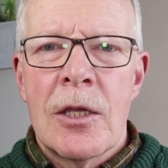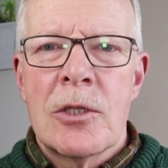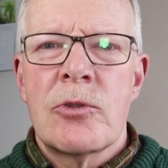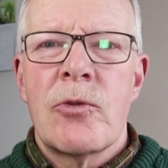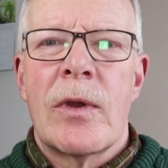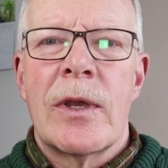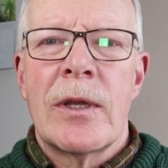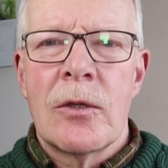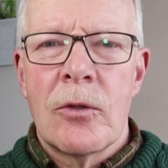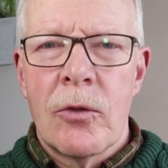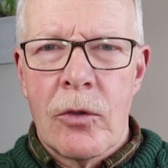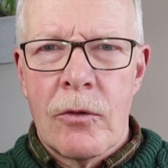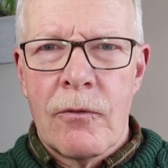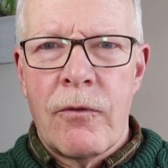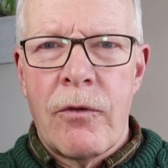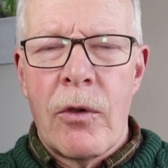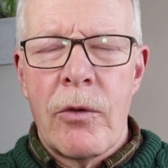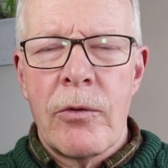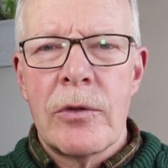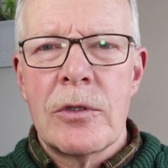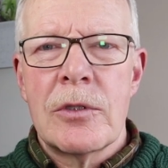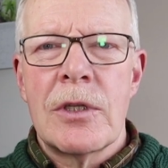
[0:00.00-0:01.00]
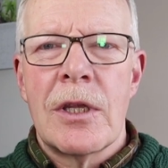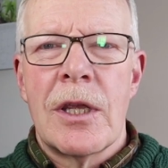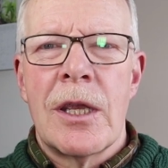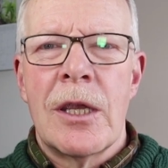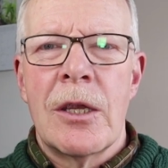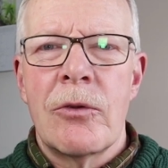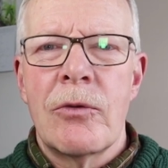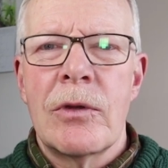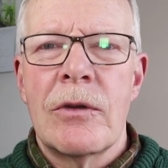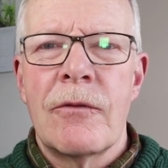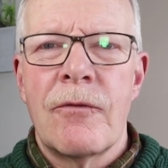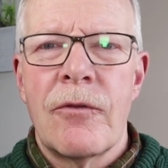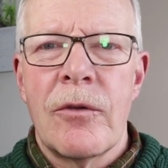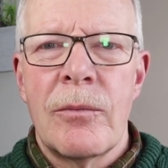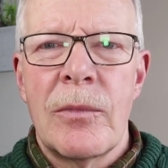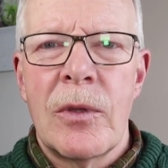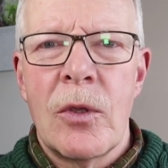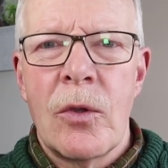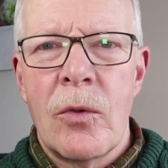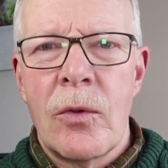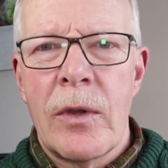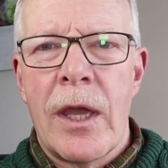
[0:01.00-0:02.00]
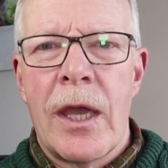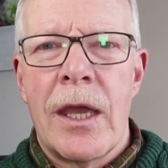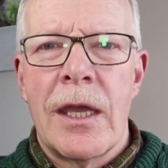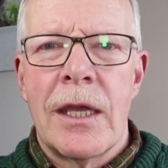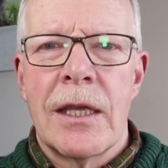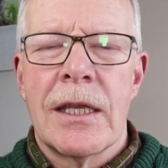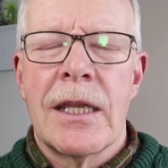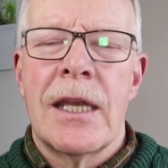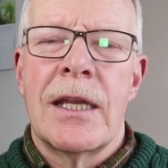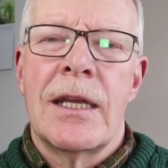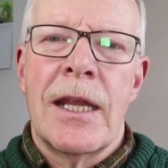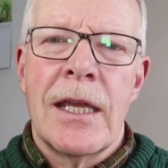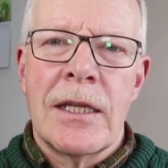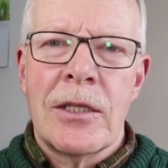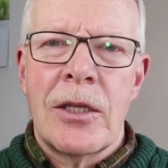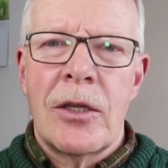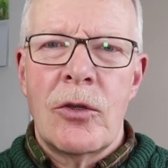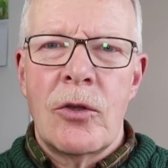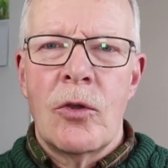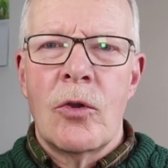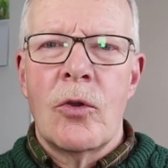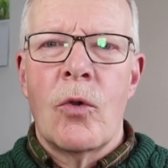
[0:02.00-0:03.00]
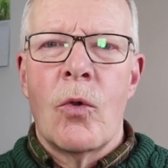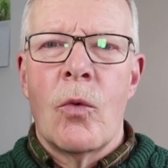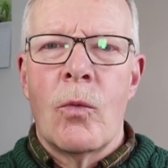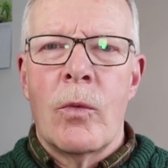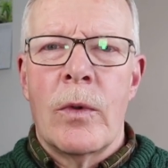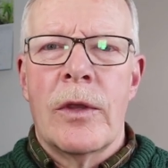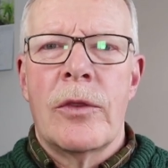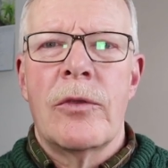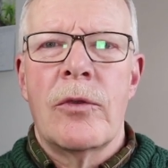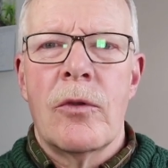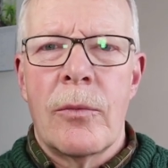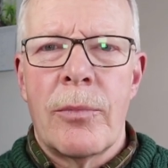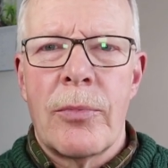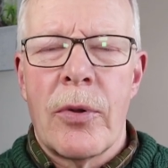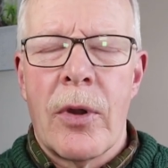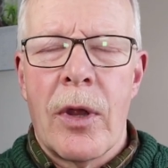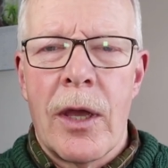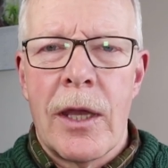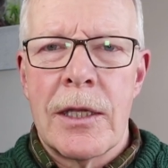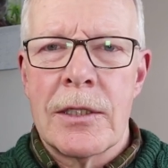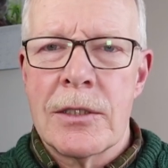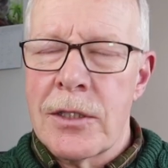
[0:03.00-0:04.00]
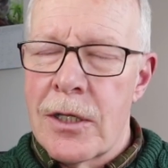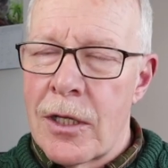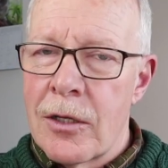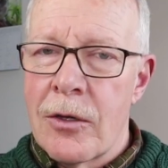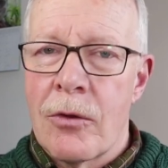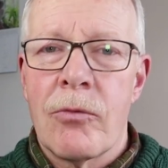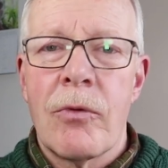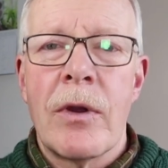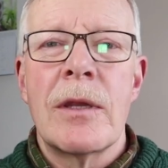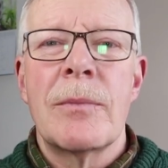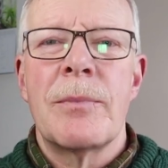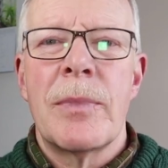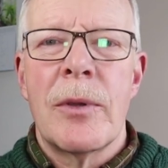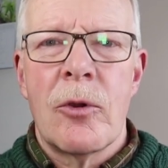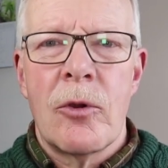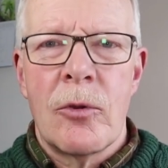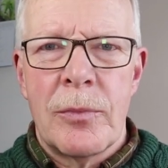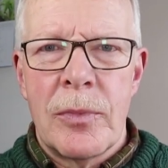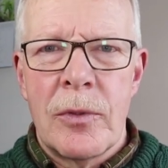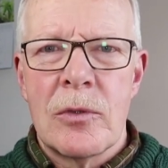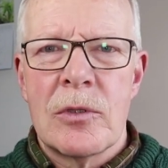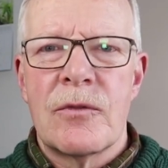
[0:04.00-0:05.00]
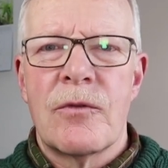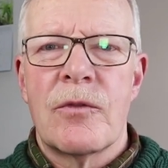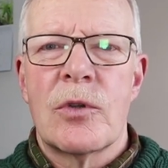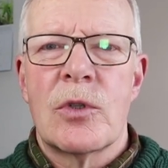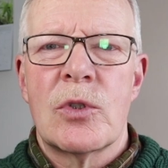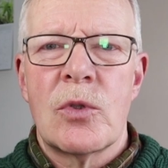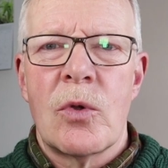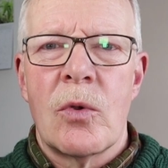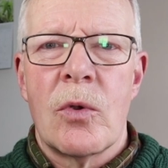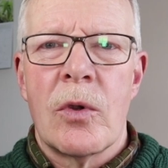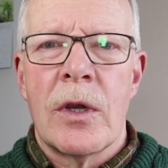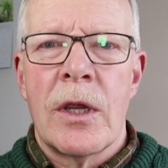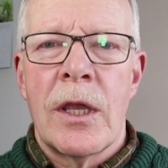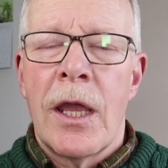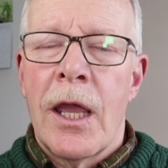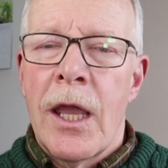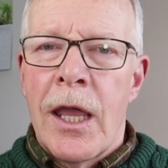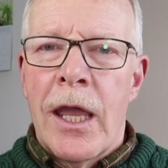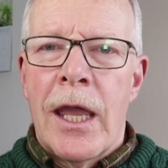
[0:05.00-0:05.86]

So I look forward to hearing from you and connecting you with your prize, a great pair of boots for sure.